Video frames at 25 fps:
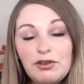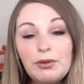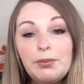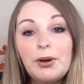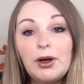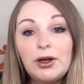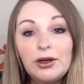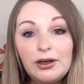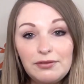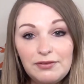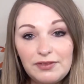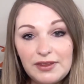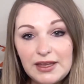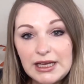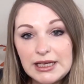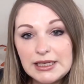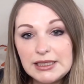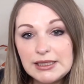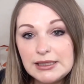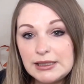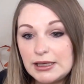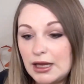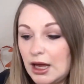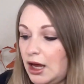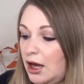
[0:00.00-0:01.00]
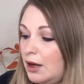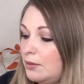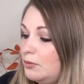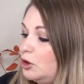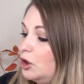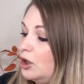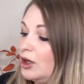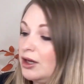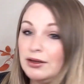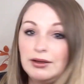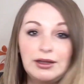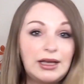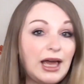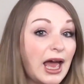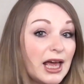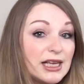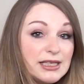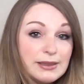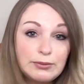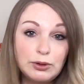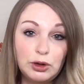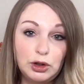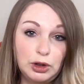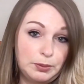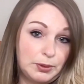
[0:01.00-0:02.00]
a bottle of this. You can get a
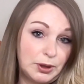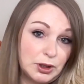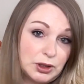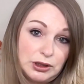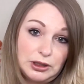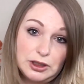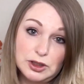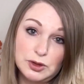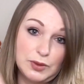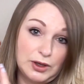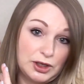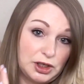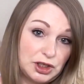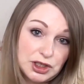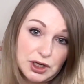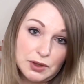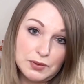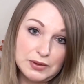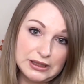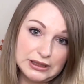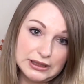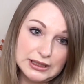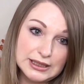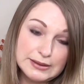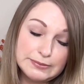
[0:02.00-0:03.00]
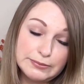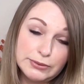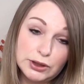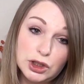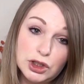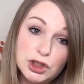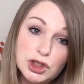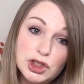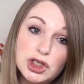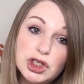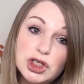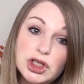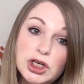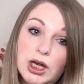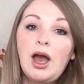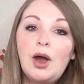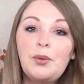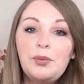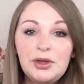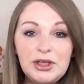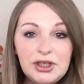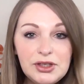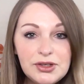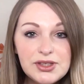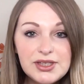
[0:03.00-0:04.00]
smaller bottle as well, you don't need this much.
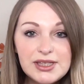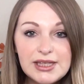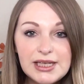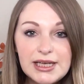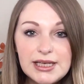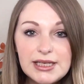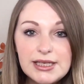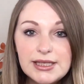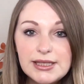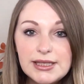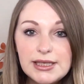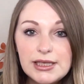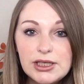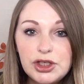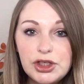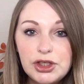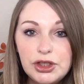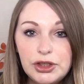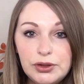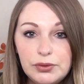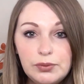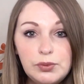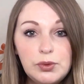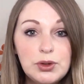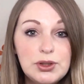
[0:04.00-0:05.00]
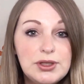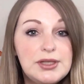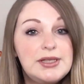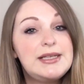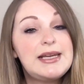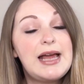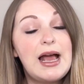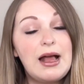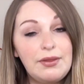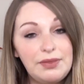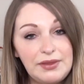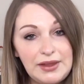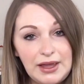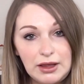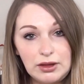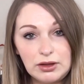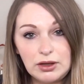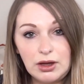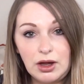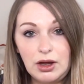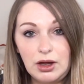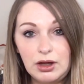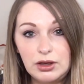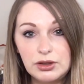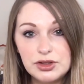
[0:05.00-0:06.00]
And we use this to water down the
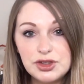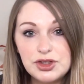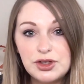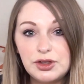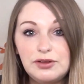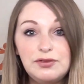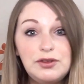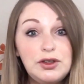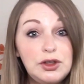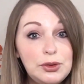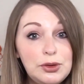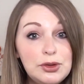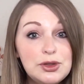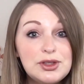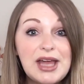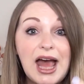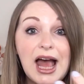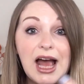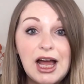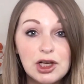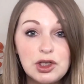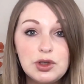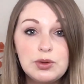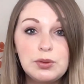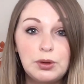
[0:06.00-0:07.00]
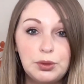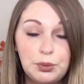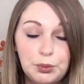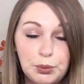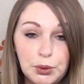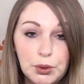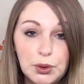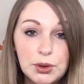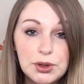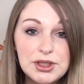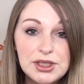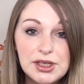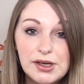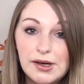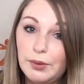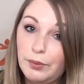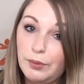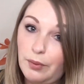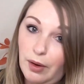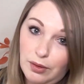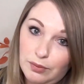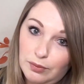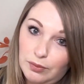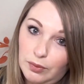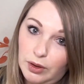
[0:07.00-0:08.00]
alcohol. So if you use actual water, it
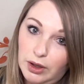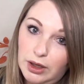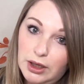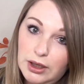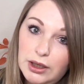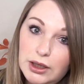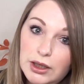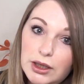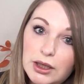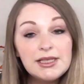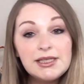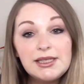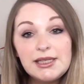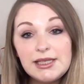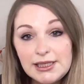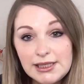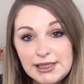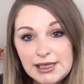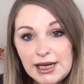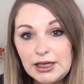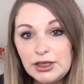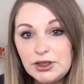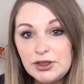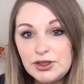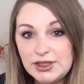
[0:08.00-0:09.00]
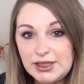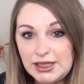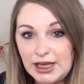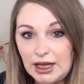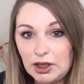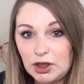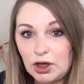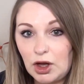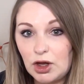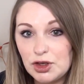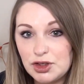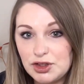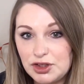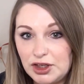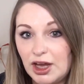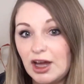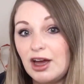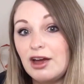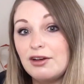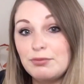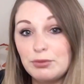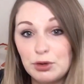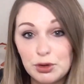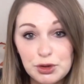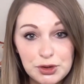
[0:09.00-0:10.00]
won't work. So this dilutes the alcohol so you
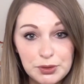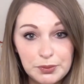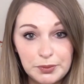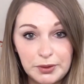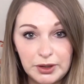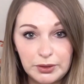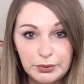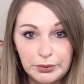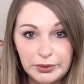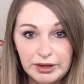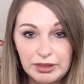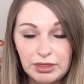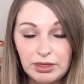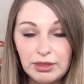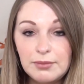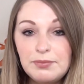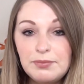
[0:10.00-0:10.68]
have more to work with.